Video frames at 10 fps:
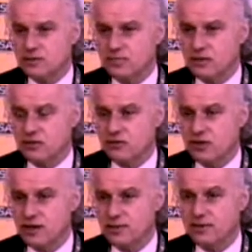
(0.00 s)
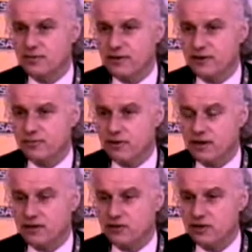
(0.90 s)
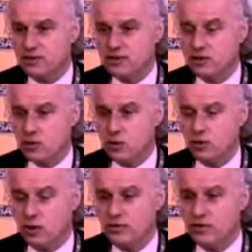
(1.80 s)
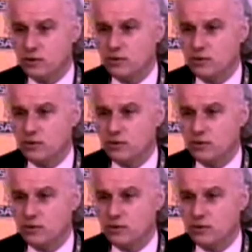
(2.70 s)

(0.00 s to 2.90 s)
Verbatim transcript: because the German-French partnership is the core of